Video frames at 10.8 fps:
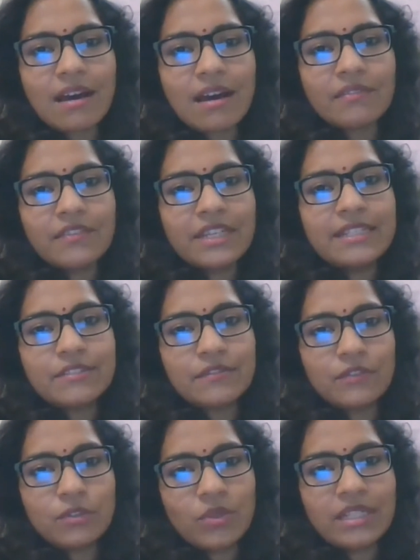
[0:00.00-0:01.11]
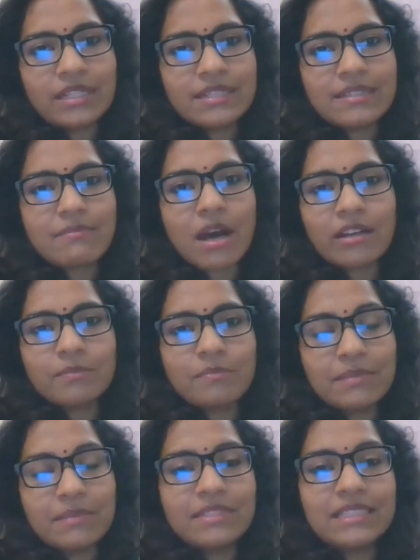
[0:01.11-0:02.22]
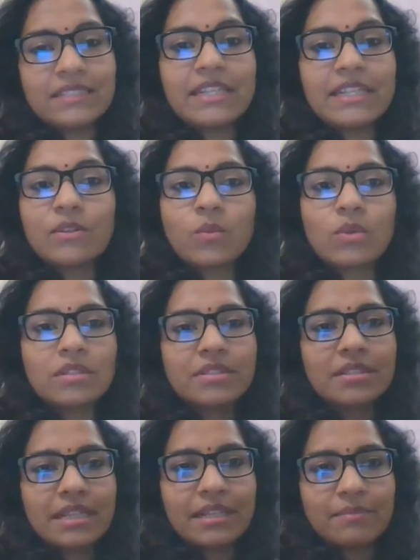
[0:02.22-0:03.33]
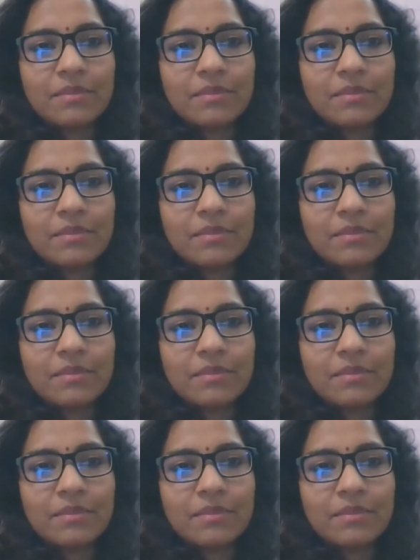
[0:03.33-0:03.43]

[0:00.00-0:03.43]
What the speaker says: are feelings of loneliness among people living in the world today?